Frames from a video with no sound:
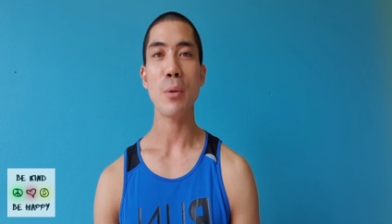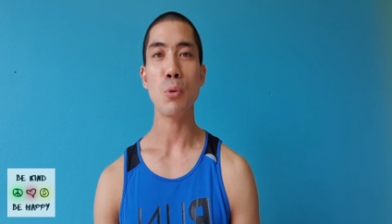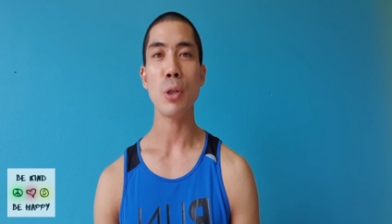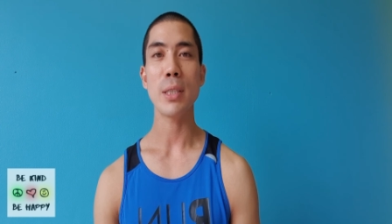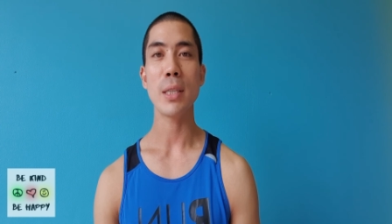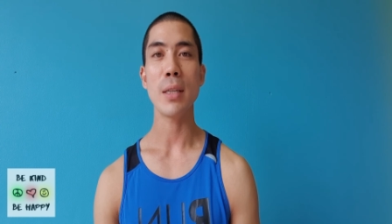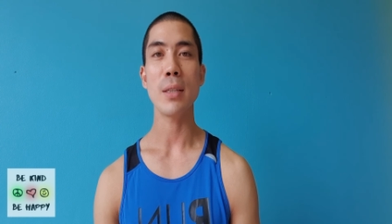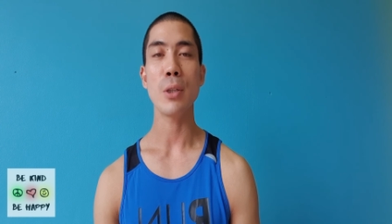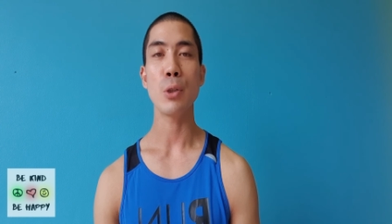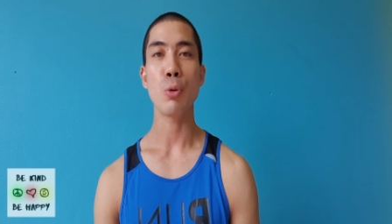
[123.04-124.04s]
the Buddha
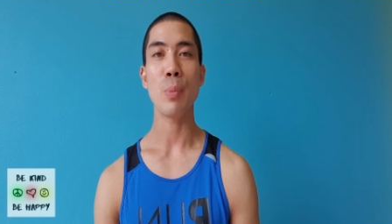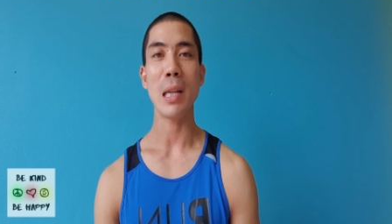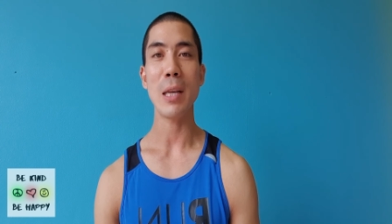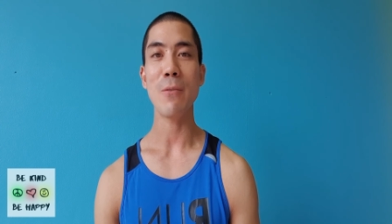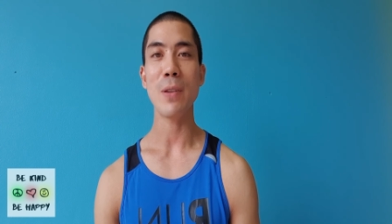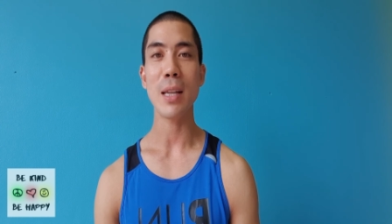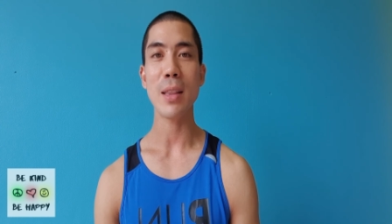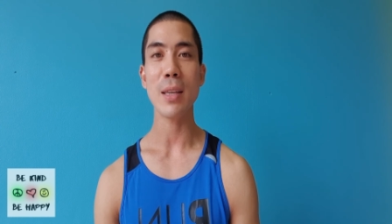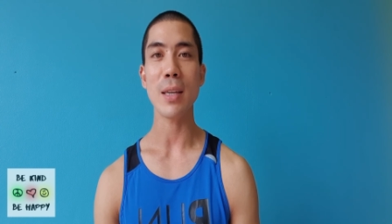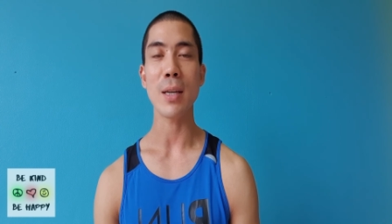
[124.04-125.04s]
said to believe
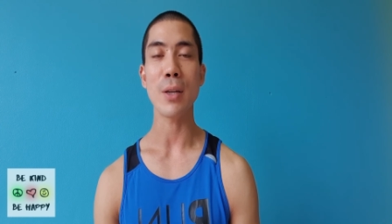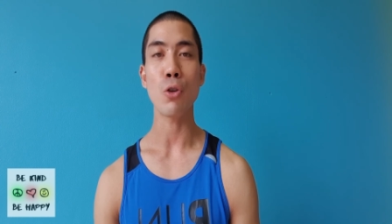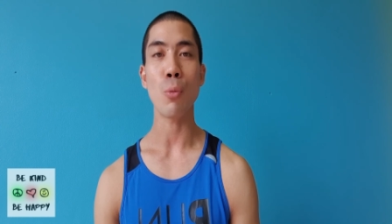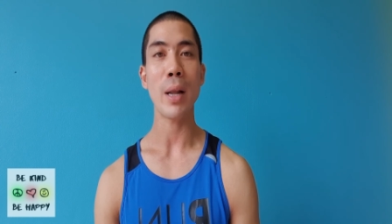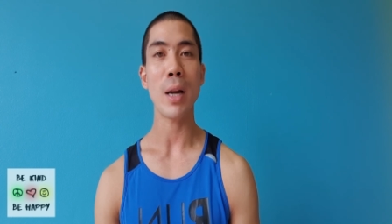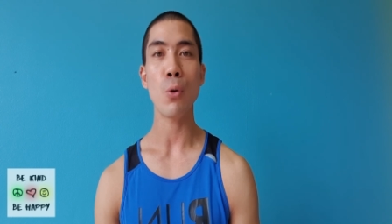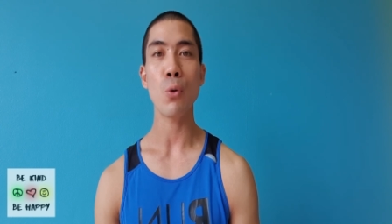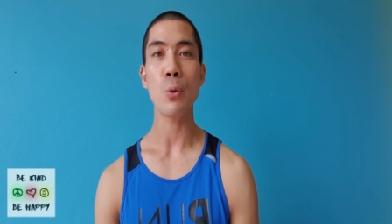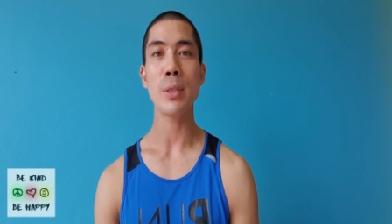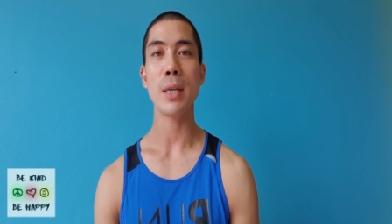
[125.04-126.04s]
nothing, no matter
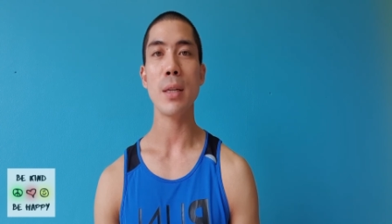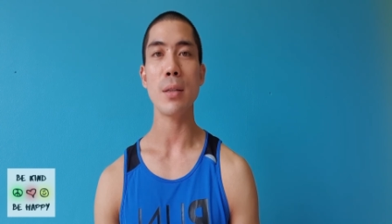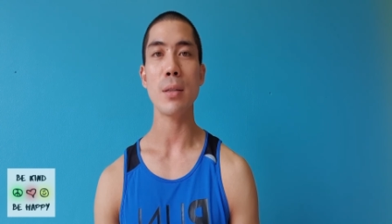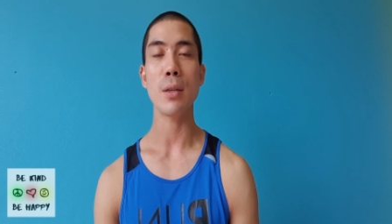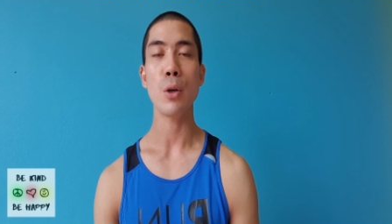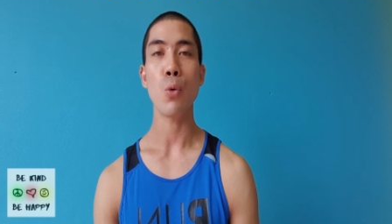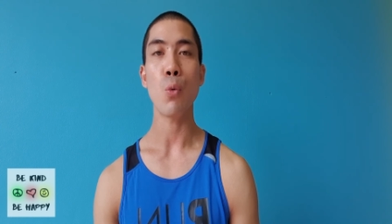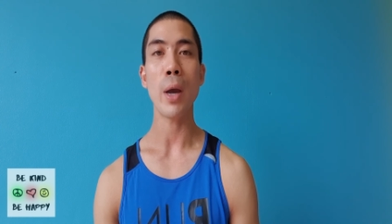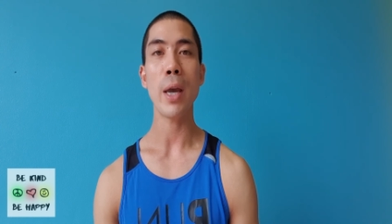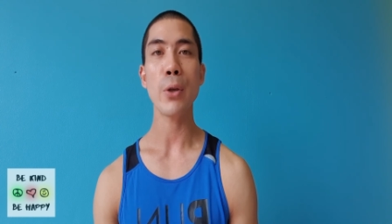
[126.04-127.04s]
who said it,
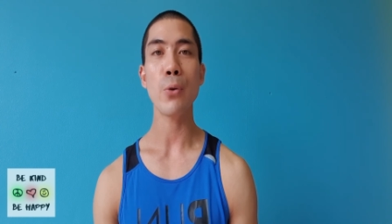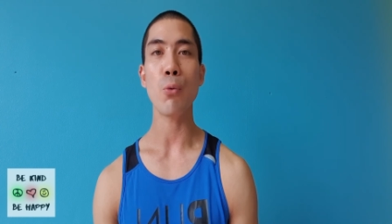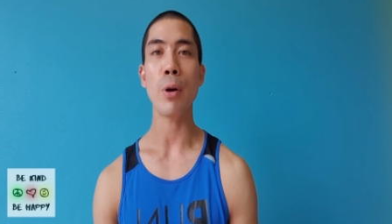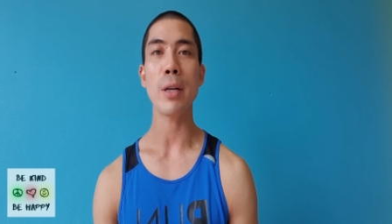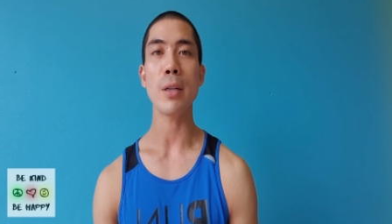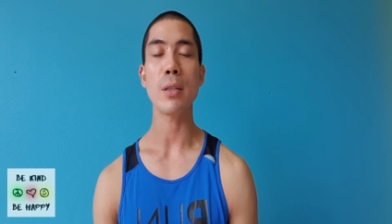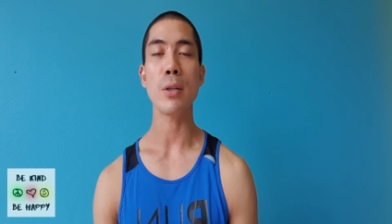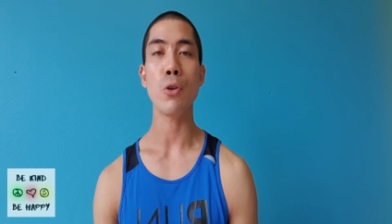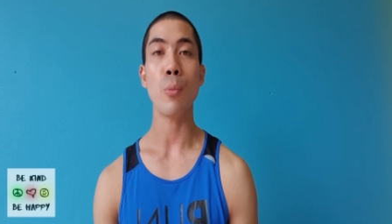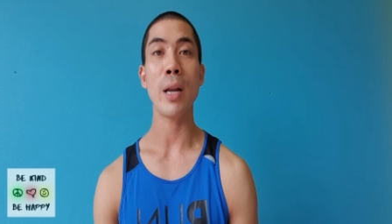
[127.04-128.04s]
where you read
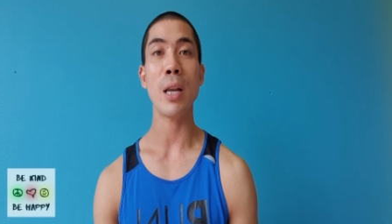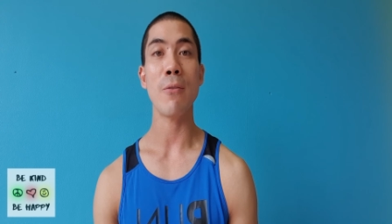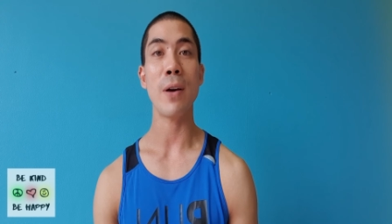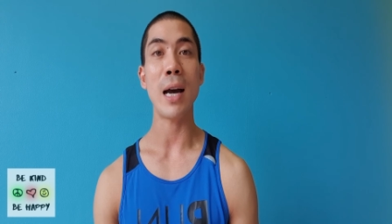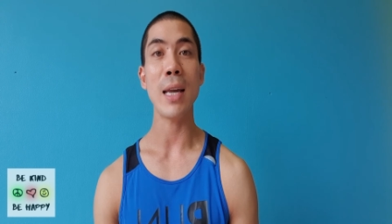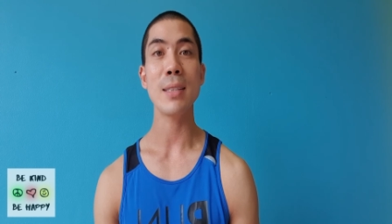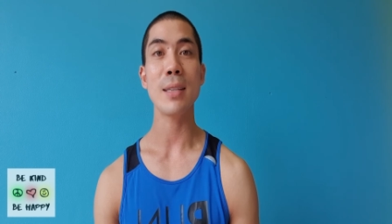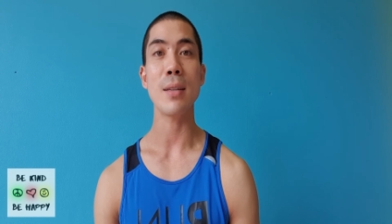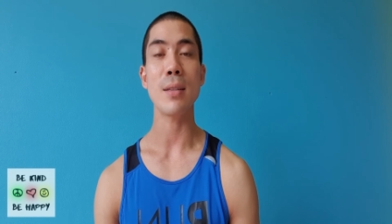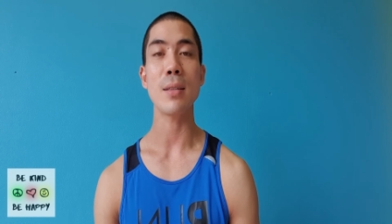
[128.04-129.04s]
it, no matter if I
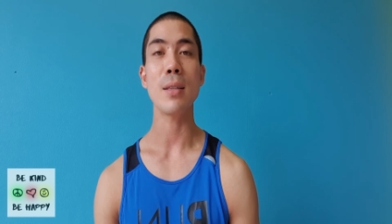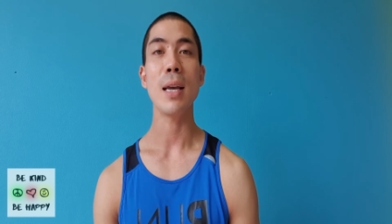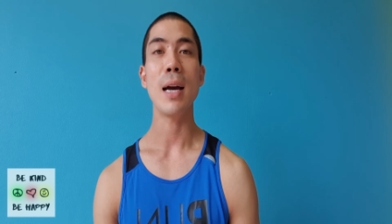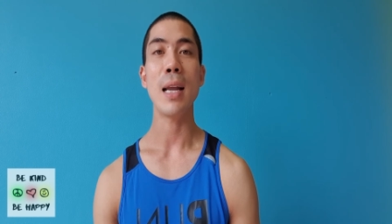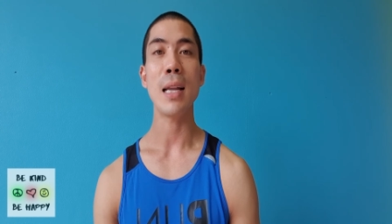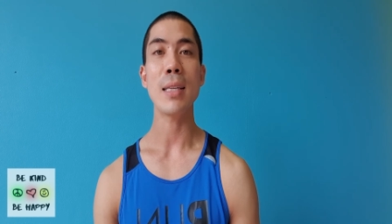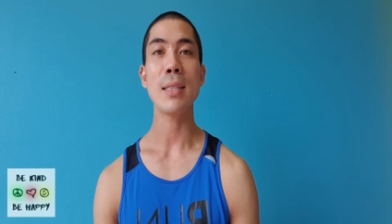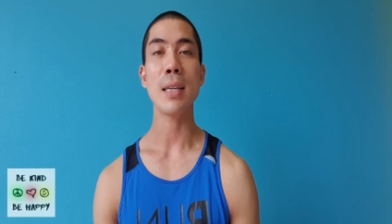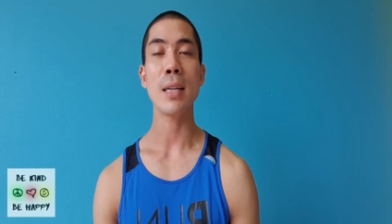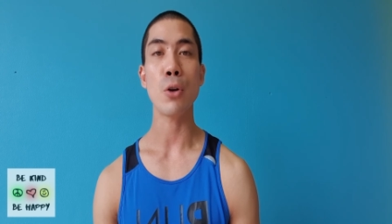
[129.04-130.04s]
said it, unless
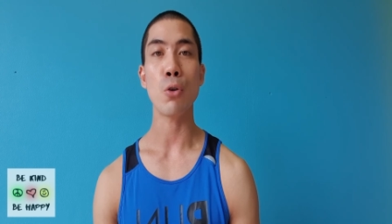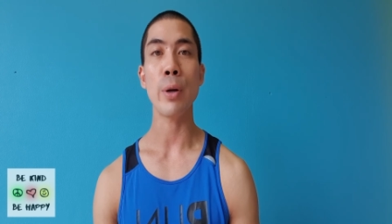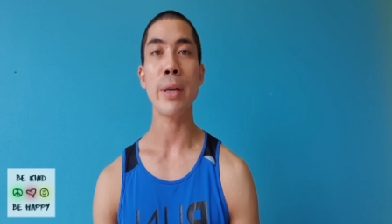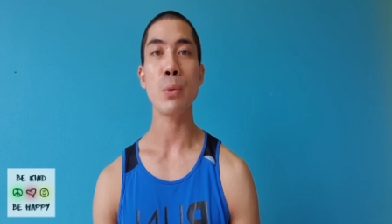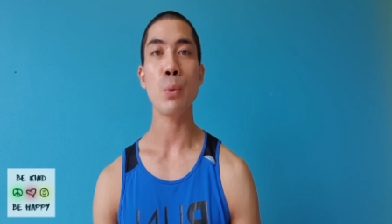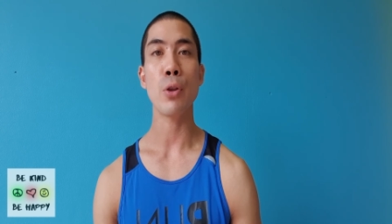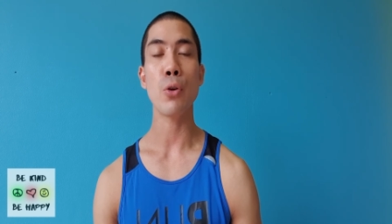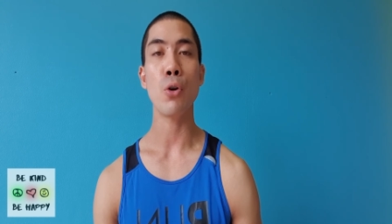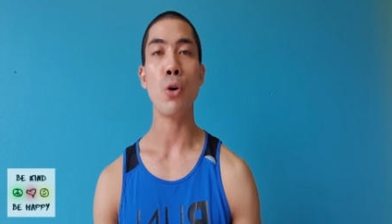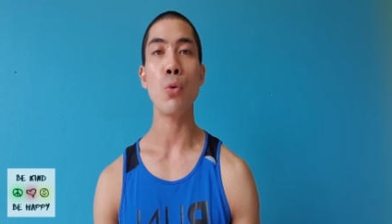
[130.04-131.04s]
it agrees with
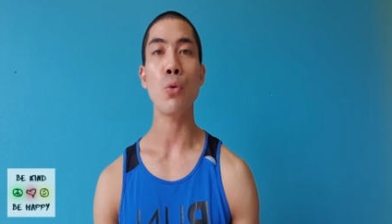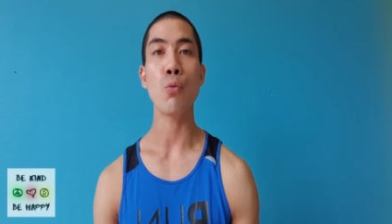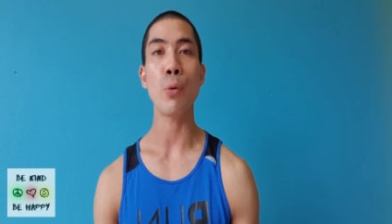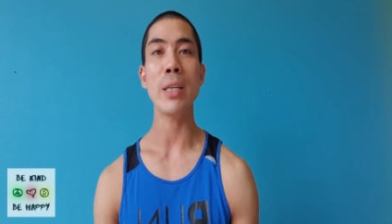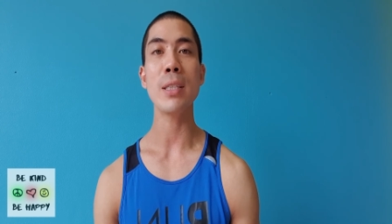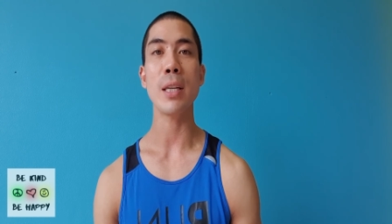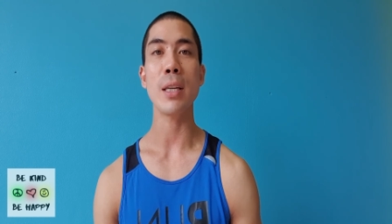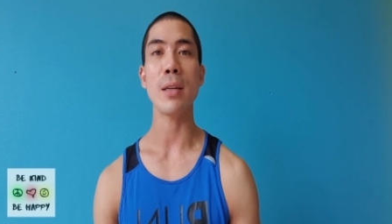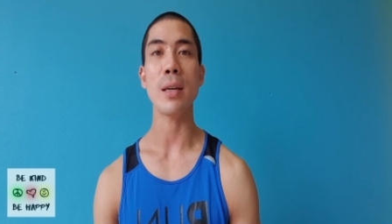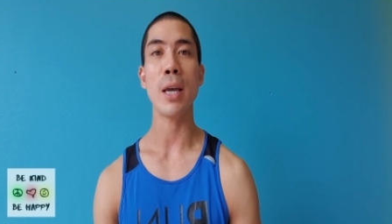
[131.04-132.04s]
your own
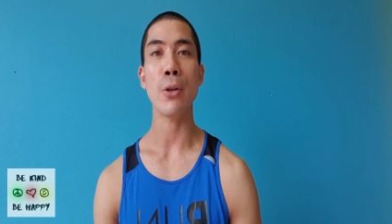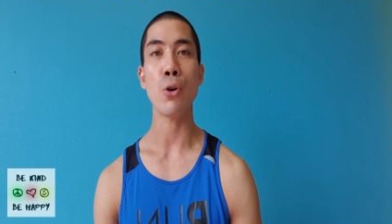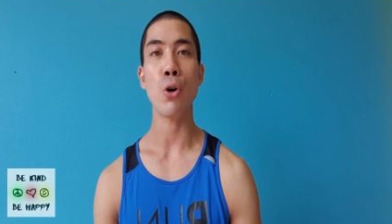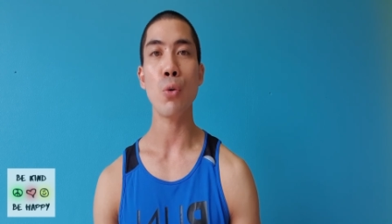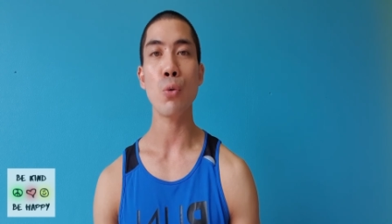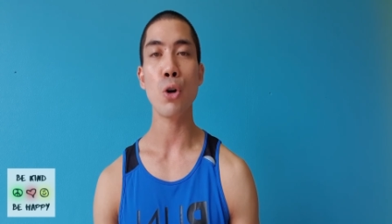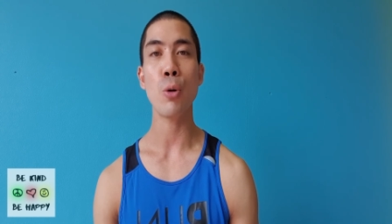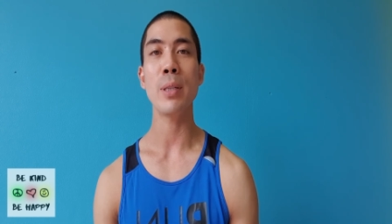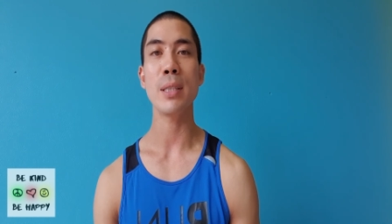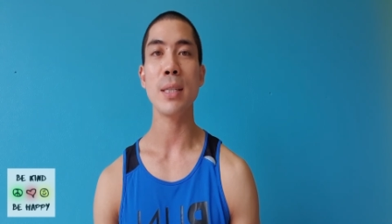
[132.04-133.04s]
reasoning and your own
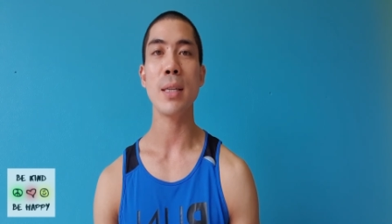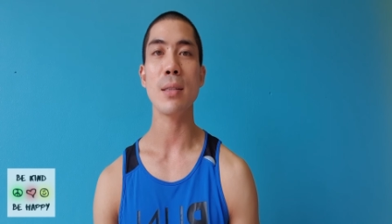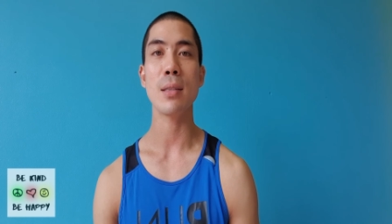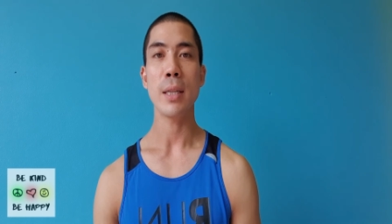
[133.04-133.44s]
common sense.